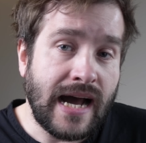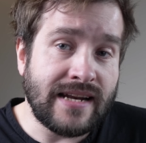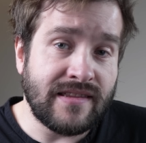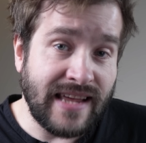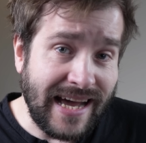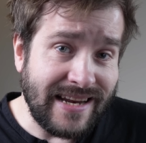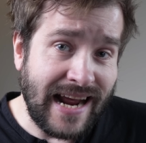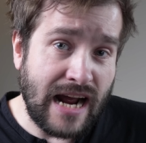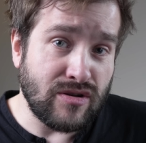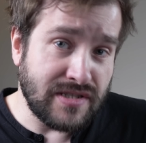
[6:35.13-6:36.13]
and that
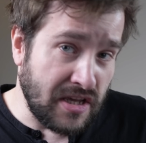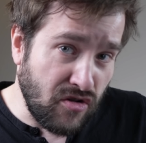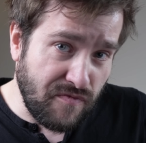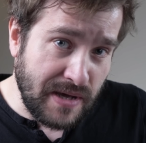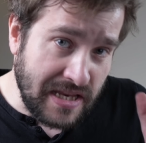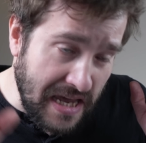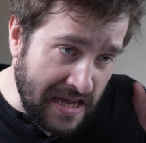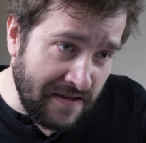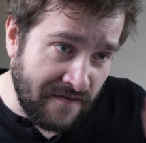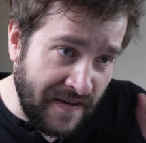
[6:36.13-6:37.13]
house that you've been
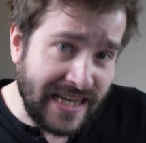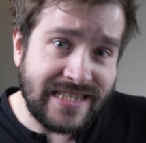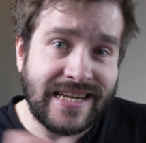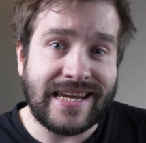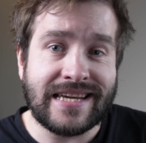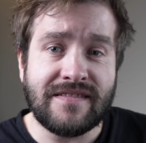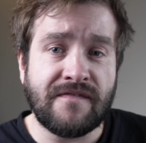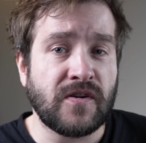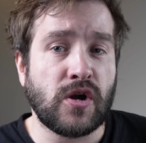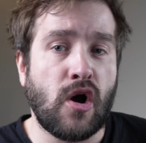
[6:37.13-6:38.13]
investing in
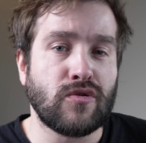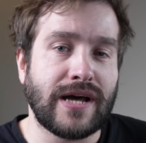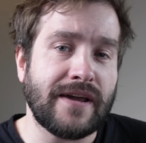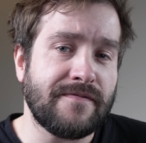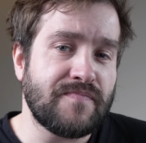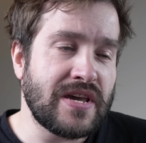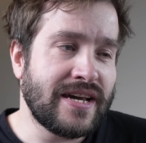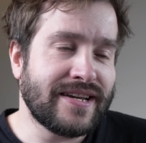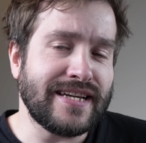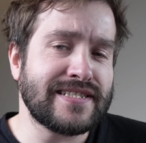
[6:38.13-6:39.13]
for your whole life
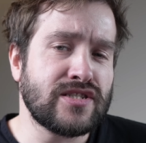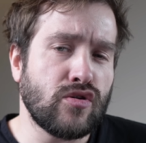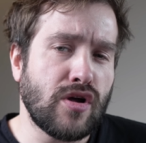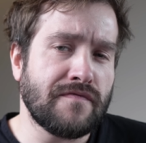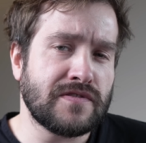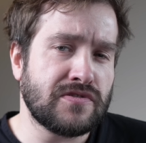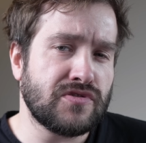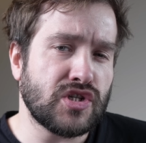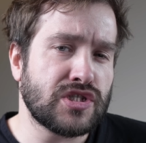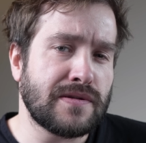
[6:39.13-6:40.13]
gets sold off
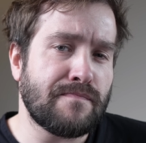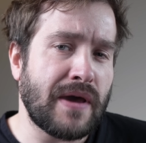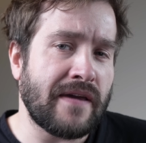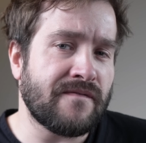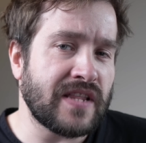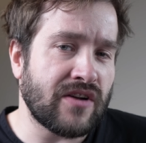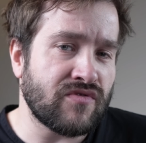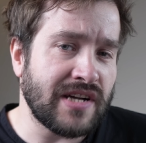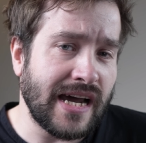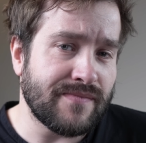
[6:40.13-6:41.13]
just to pay for that
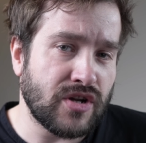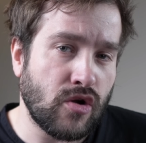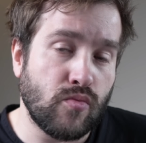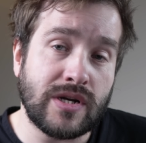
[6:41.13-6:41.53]
retirement home.